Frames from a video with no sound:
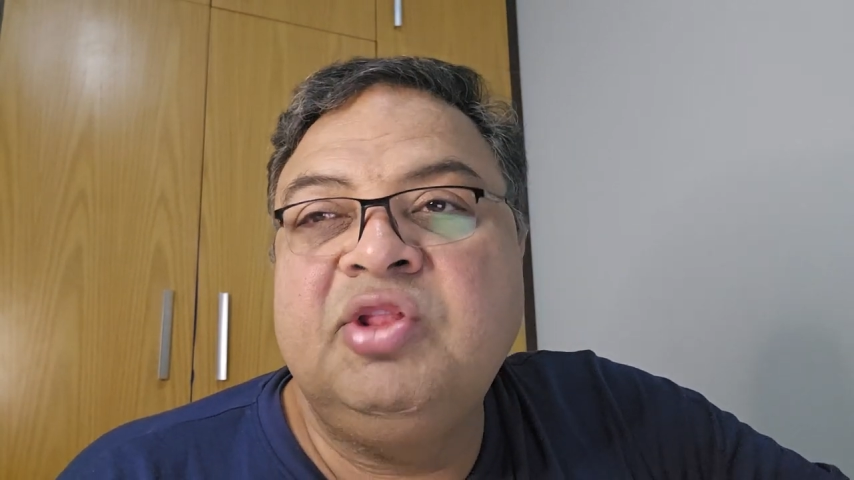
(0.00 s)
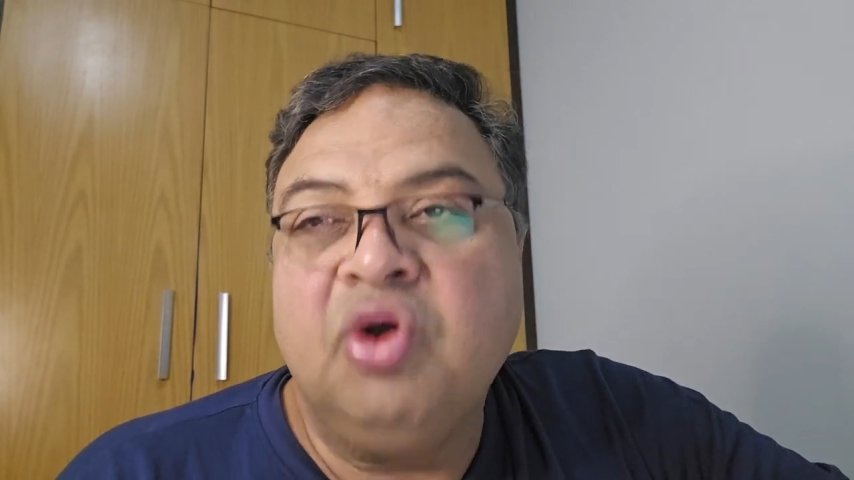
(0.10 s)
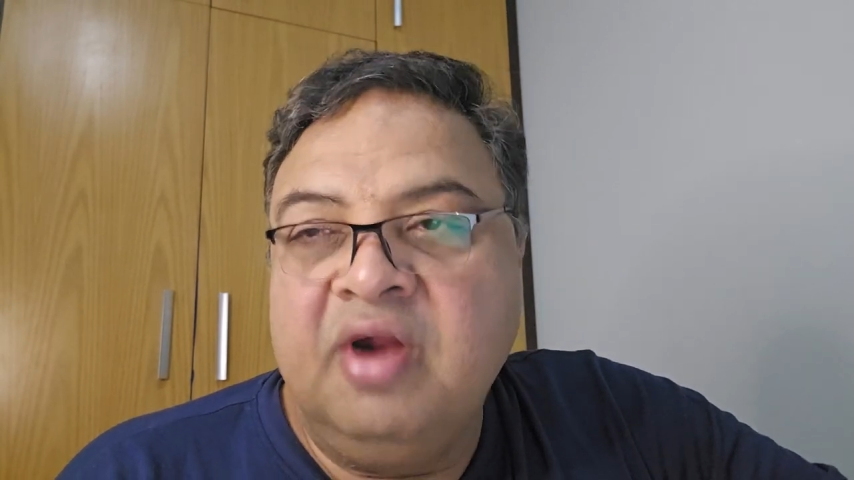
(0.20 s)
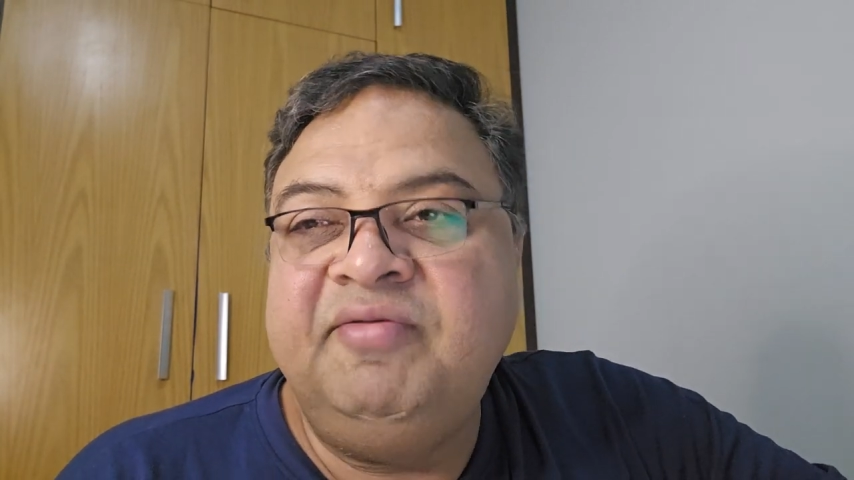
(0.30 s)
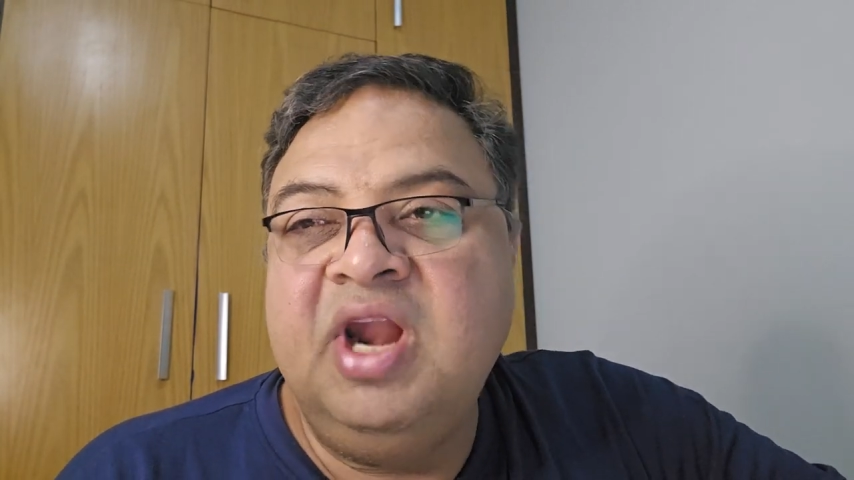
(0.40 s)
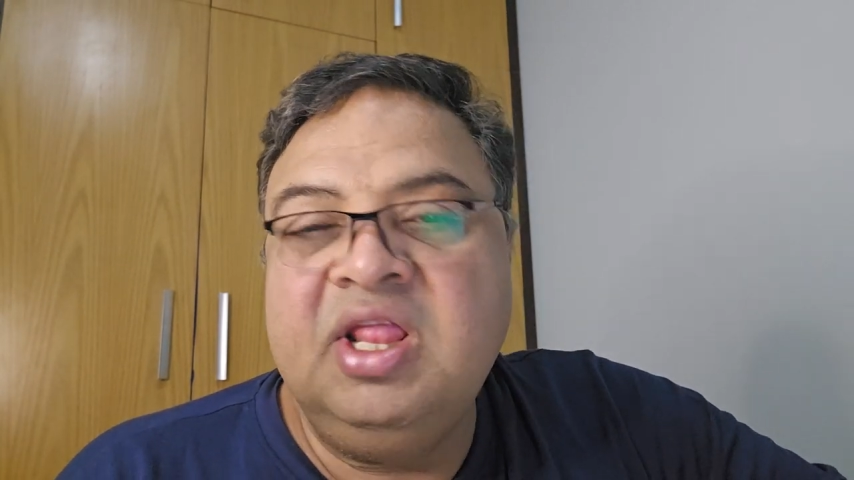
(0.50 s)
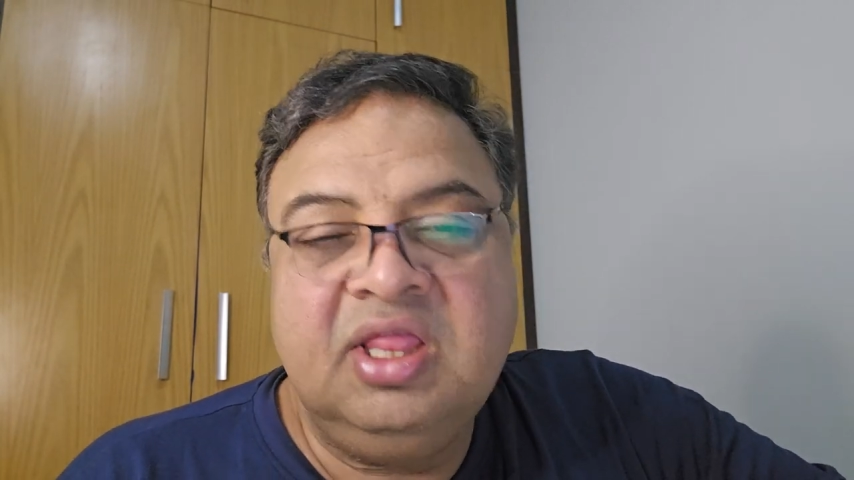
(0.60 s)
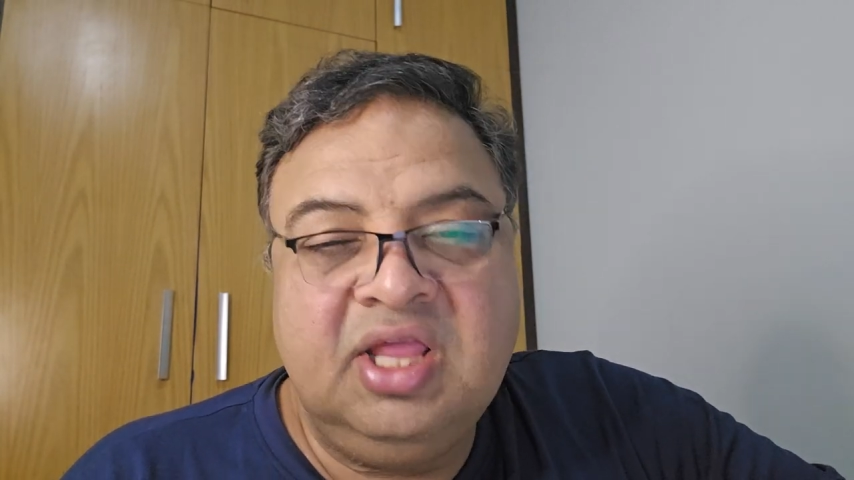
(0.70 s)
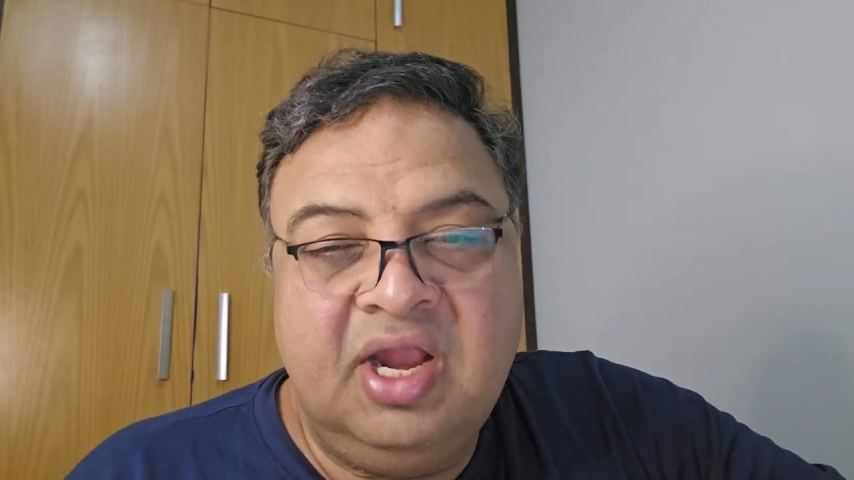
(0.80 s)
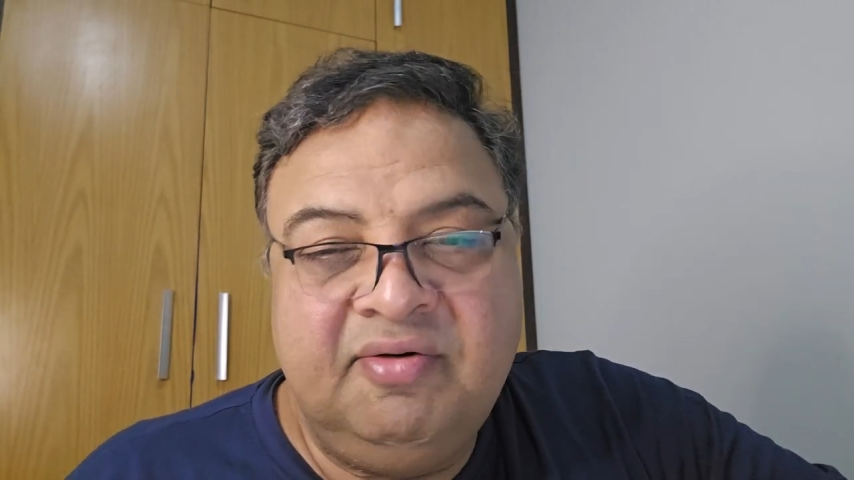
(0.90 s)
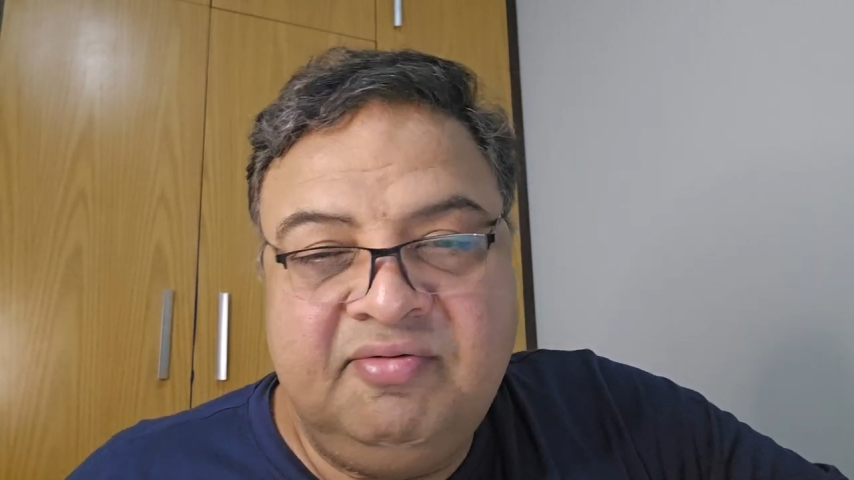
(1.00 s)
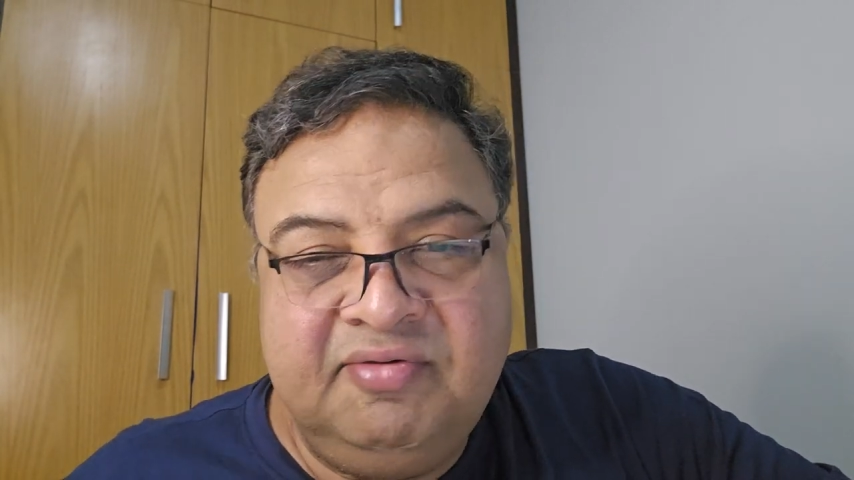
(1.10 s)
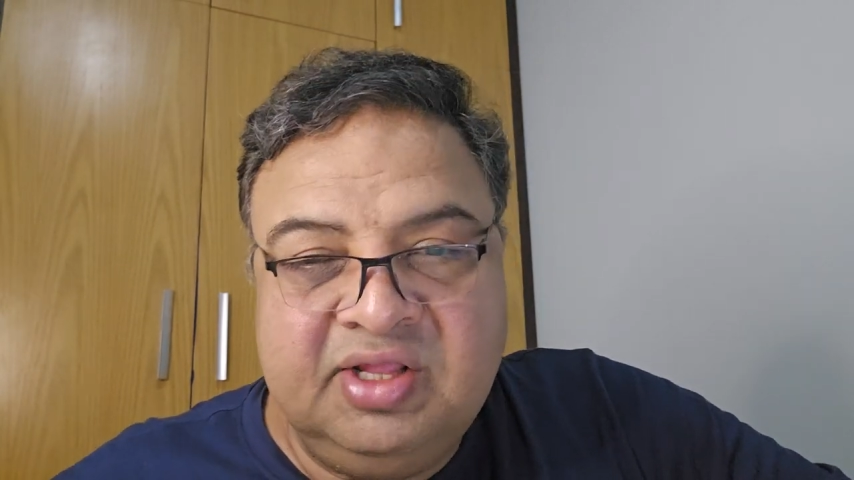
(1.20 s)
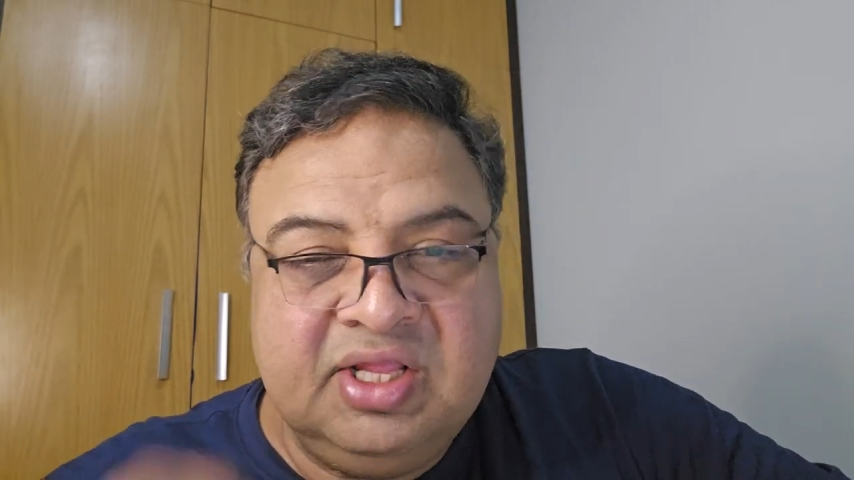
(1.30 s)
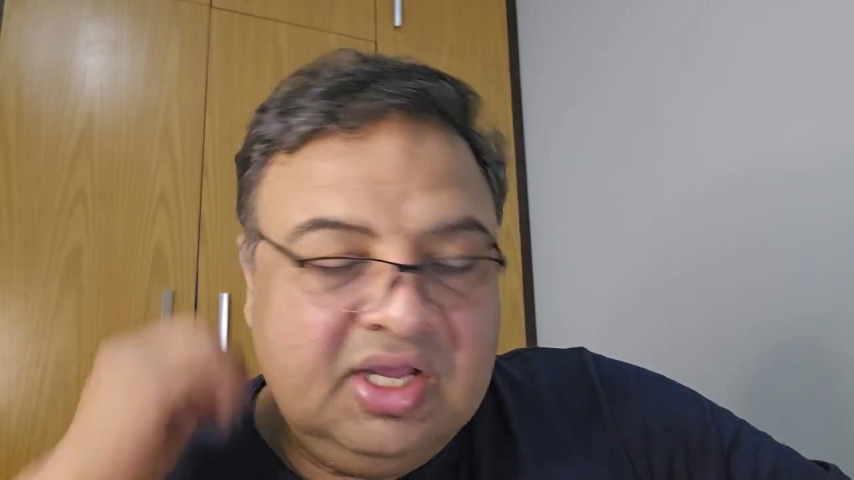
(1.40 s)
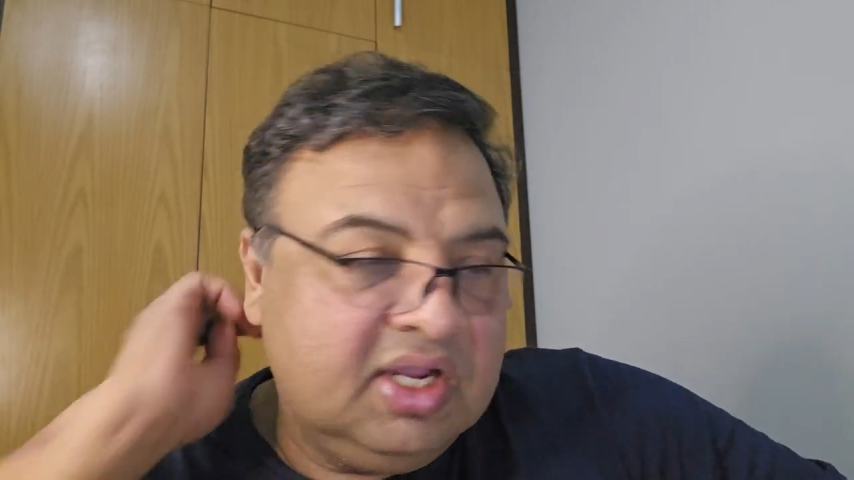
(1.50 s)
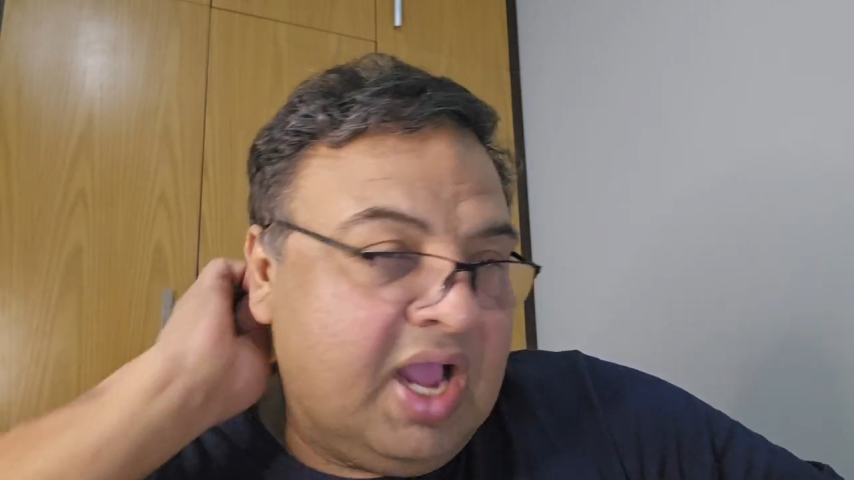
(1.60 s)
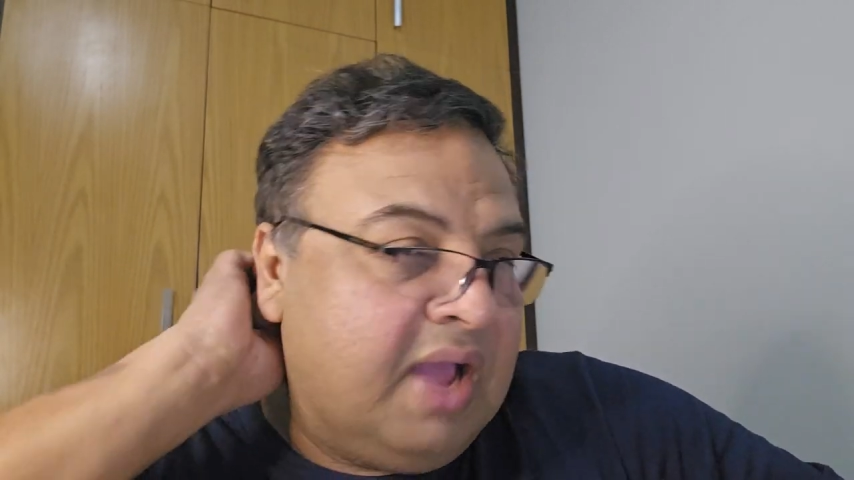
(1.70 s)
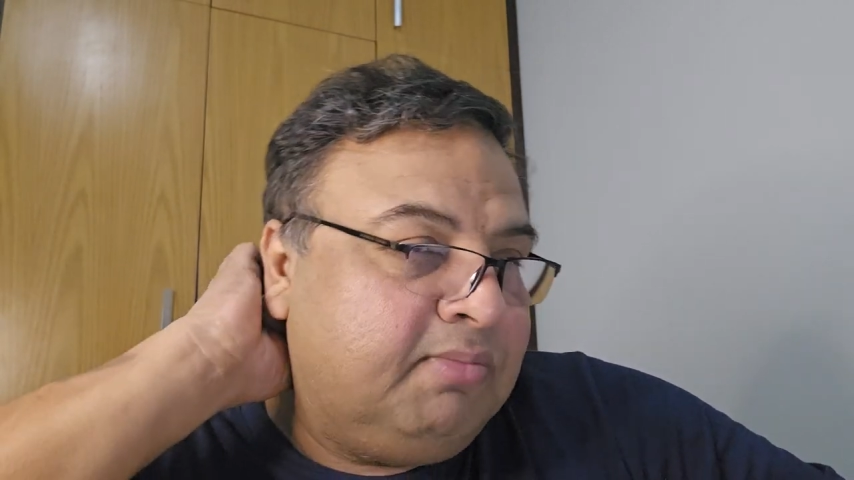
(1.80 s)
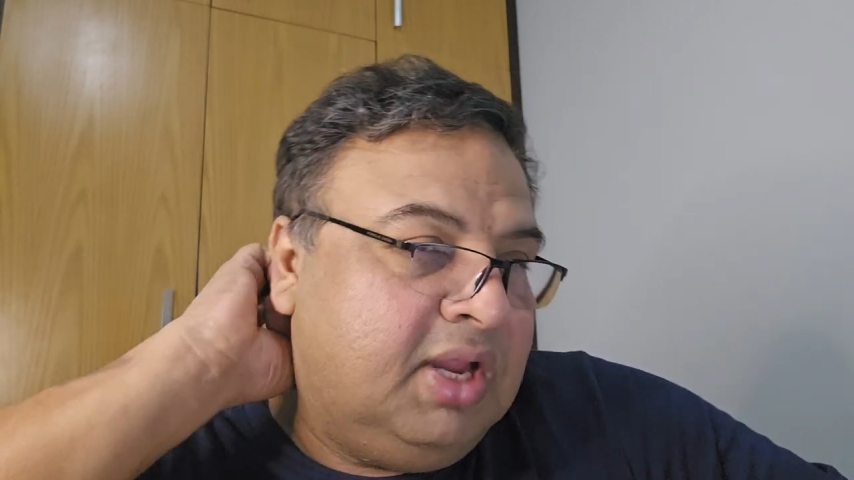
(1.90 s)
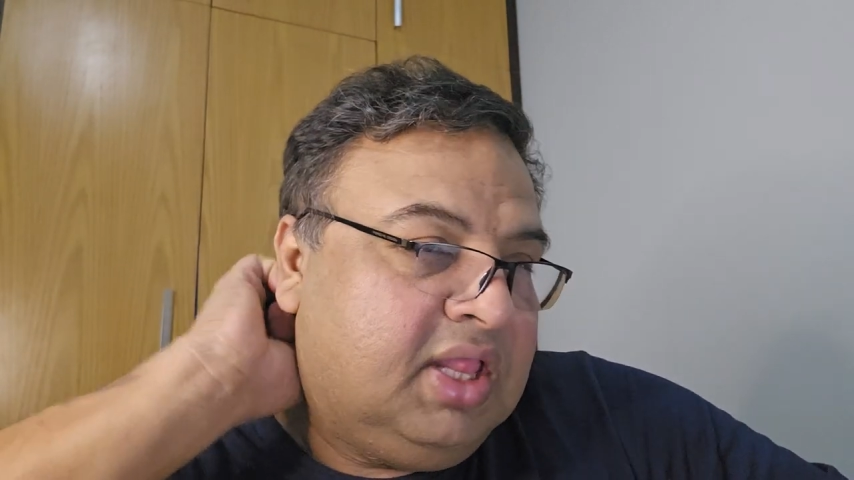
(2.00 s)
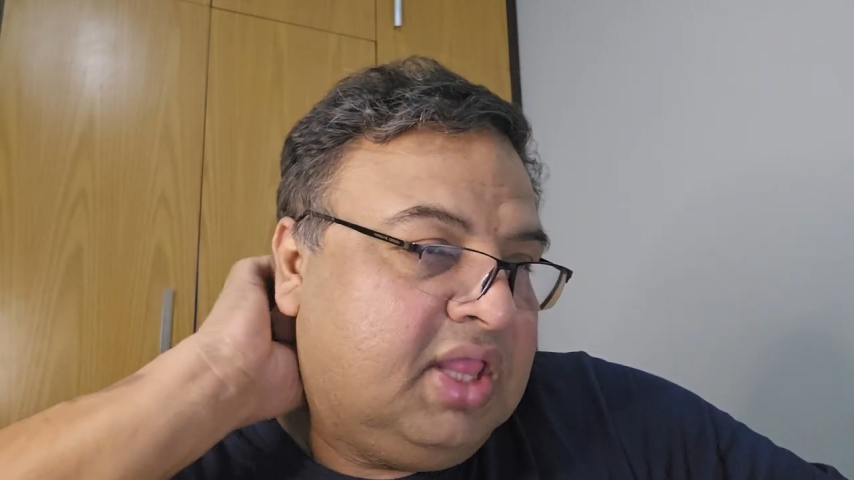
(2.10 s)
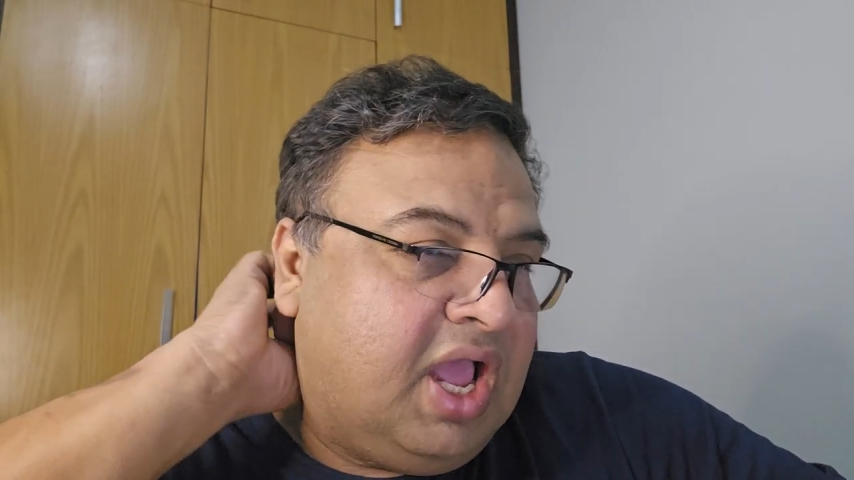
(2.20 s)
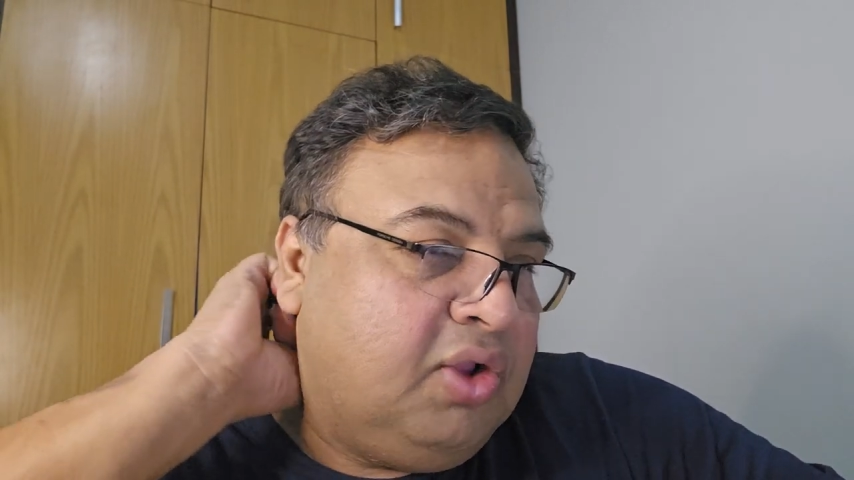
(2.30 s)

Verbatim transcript: with confidence and with calmness.